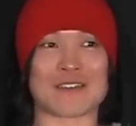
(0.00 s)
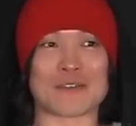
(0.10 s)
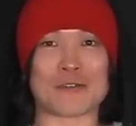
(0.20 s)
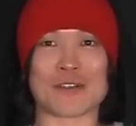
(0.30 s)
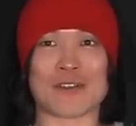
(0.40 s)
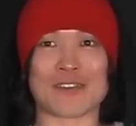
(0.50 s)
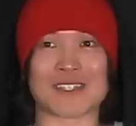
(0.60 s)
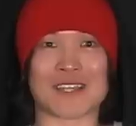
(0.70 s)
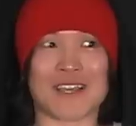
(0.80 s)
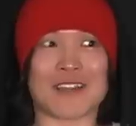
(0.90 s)
couldn't
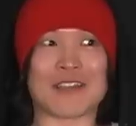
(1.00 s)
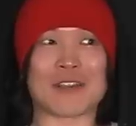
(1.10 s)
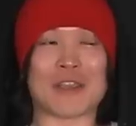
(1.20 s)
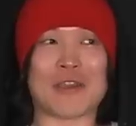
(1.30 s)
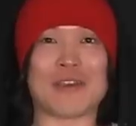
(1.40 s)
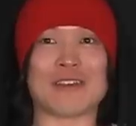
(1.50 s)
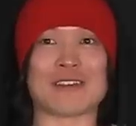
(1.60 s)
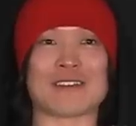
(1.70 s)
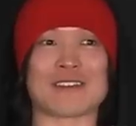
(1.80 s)
understand, and they